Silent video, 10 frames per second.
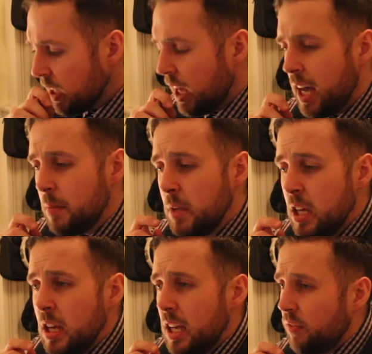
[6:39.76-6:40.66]

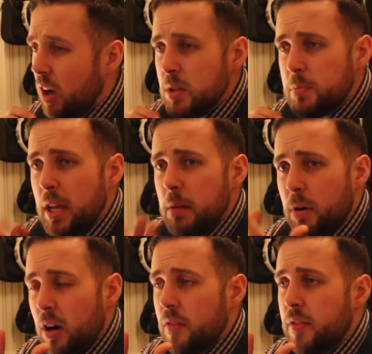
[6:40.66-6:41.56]
If I was being
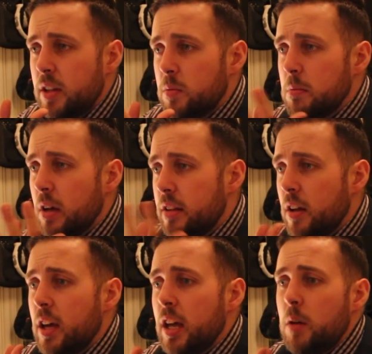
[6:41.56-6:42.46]
perfect with my diet,